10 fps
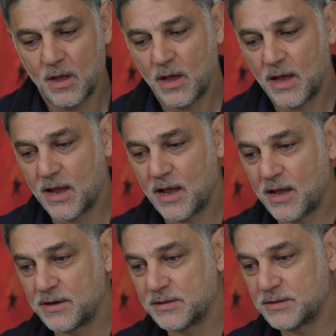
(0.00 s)

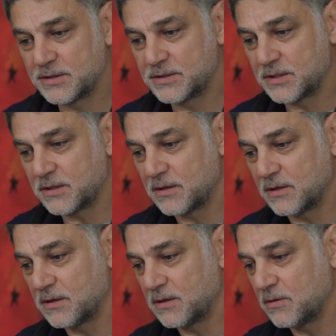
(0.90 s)
And
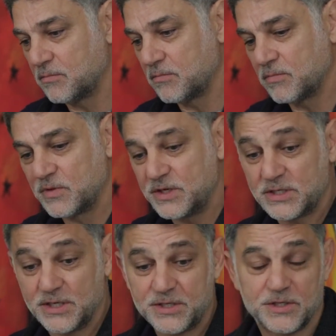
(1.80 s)
this
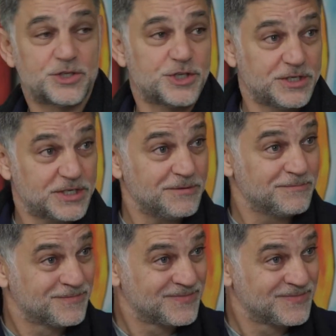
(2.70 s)
leads to cheating.